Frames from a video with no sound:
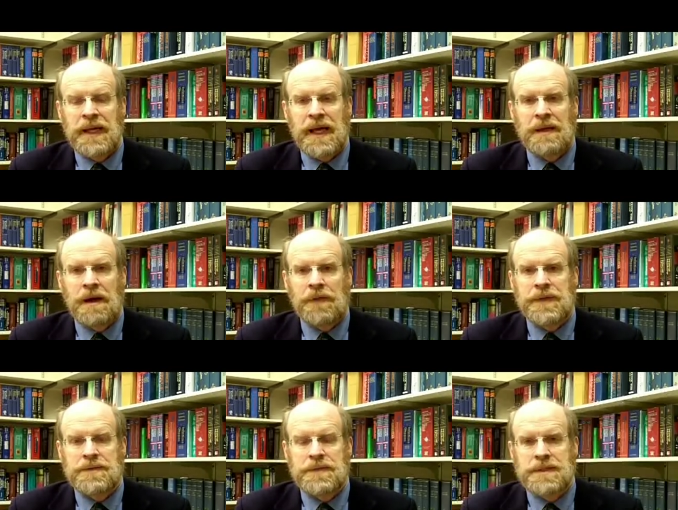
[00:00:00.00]
And all
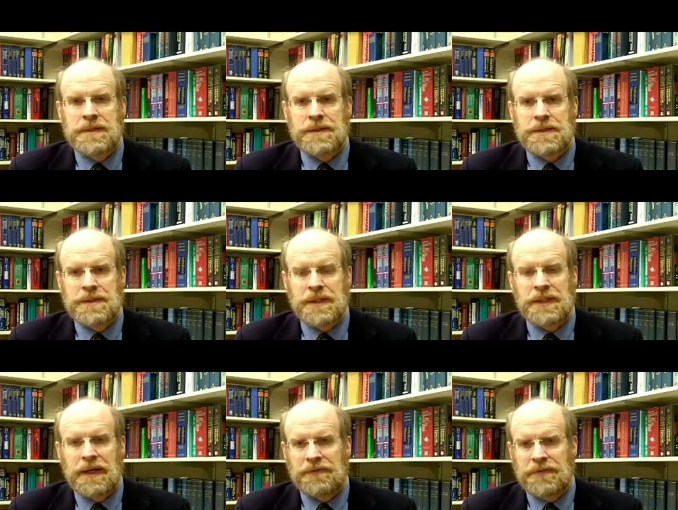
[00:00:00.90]
this research to
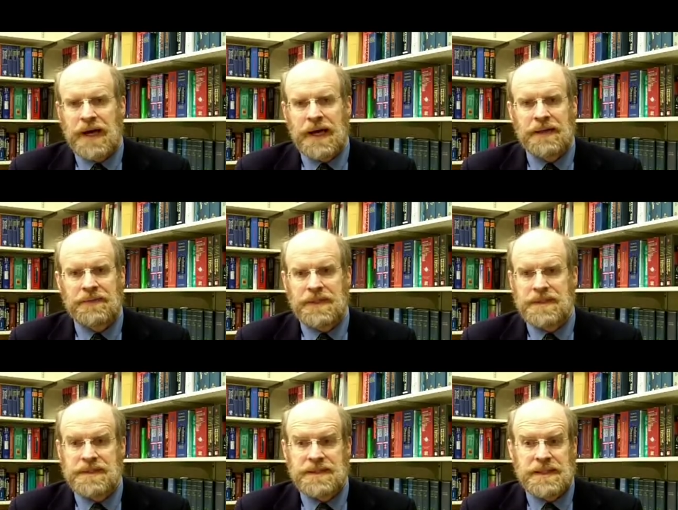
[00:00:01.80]
clarify this
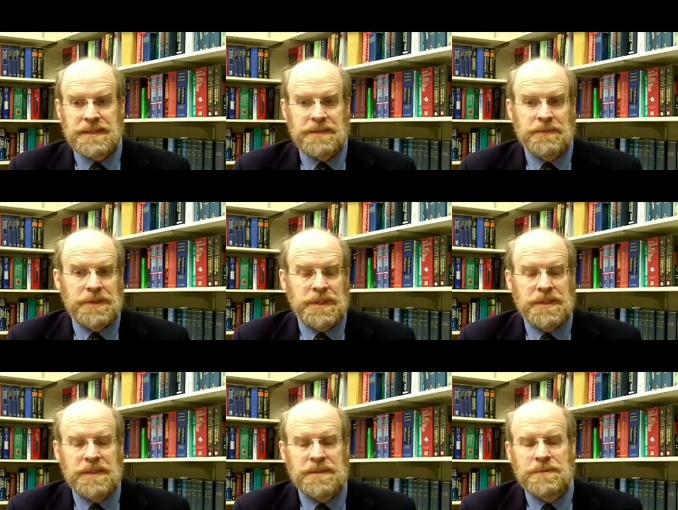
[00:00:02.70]
system, which
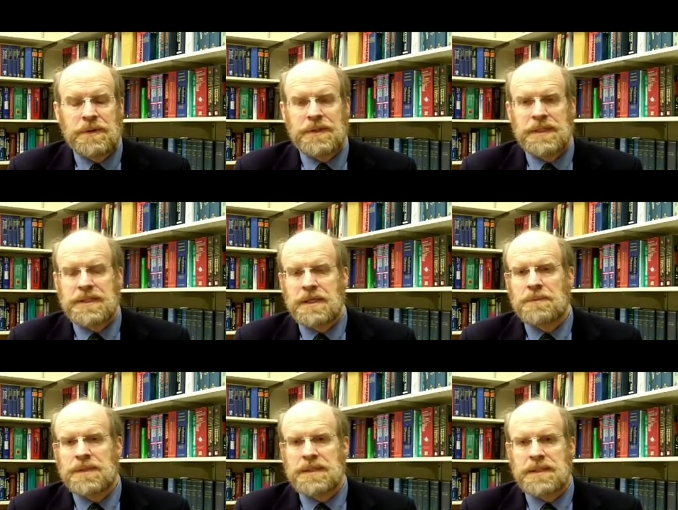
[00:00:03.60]
is as important as the
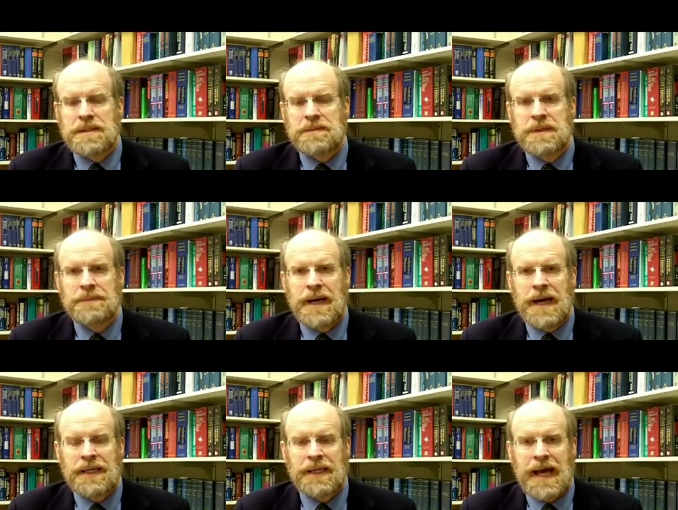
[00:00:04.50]
opiate system in the
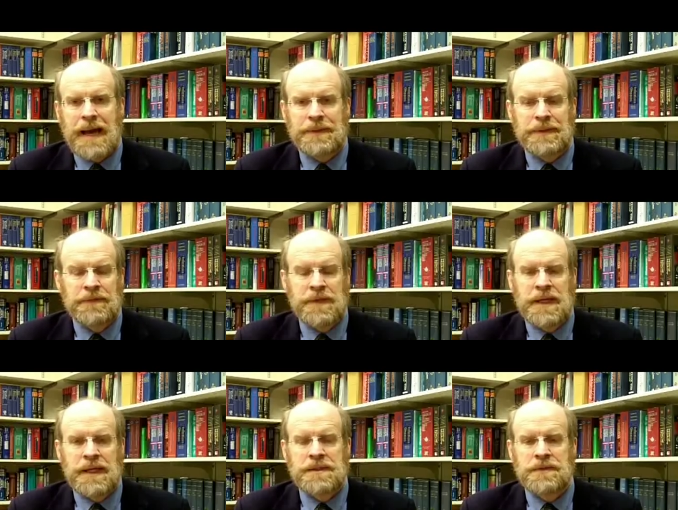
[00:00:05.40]
body, happened over the
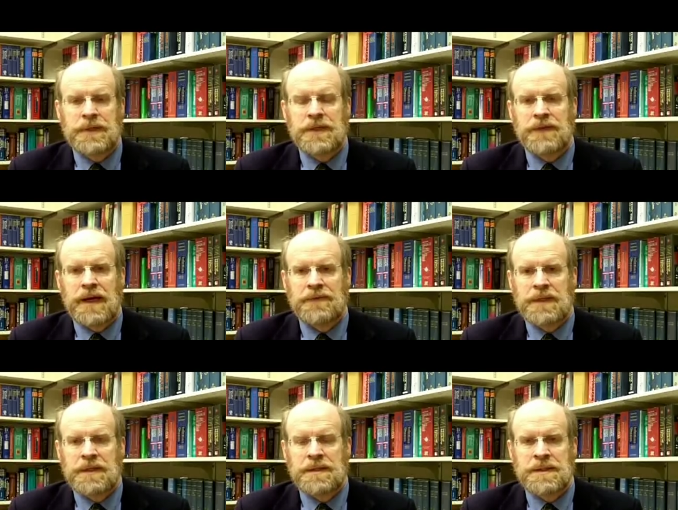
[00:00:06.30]
next 25
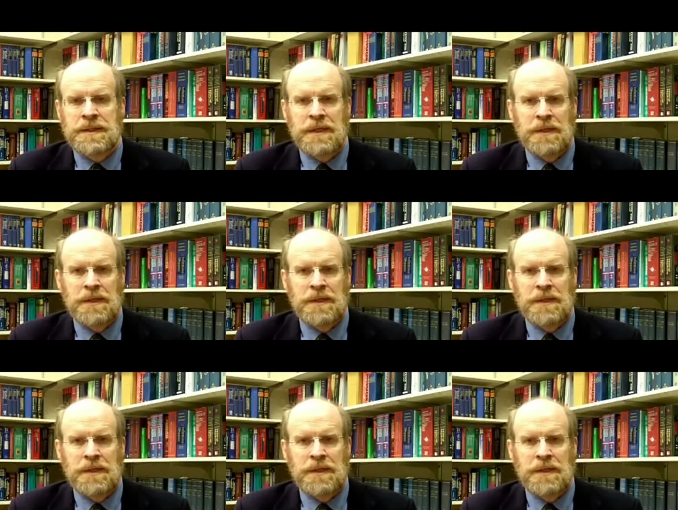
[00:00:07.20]
years